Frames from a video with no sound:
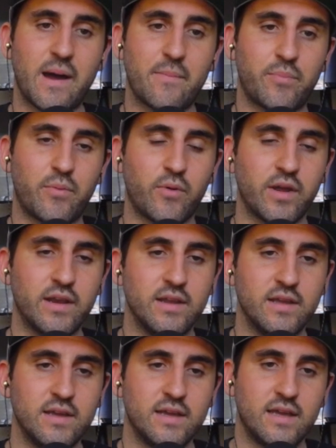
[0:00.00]
deal basically at
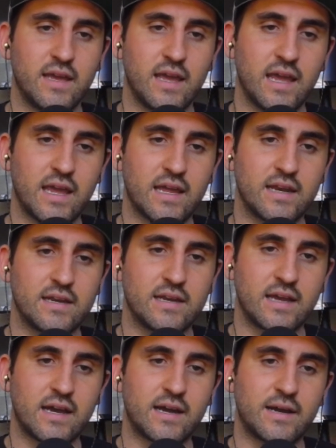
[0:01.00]
that point.
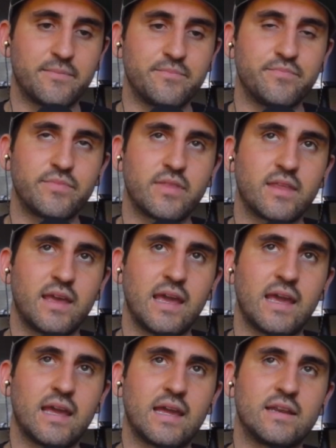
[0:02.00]
And
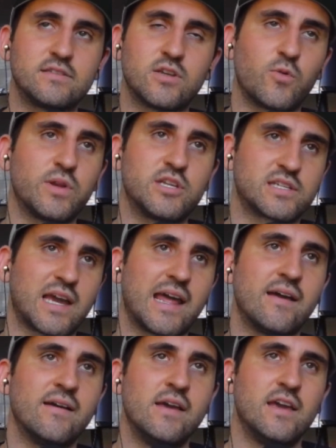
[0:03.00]
so we just kind of,
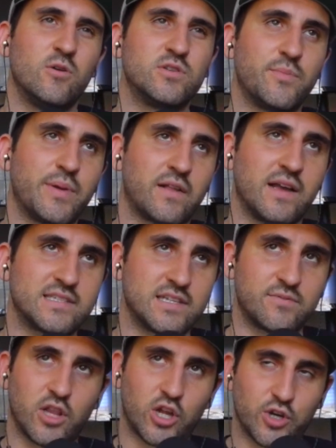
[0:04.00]
it was a big lesson
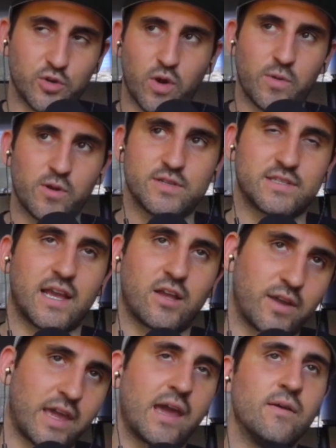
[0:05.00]
learned where we were just like,
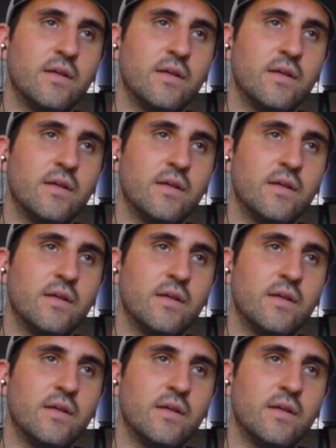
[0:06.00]
okay,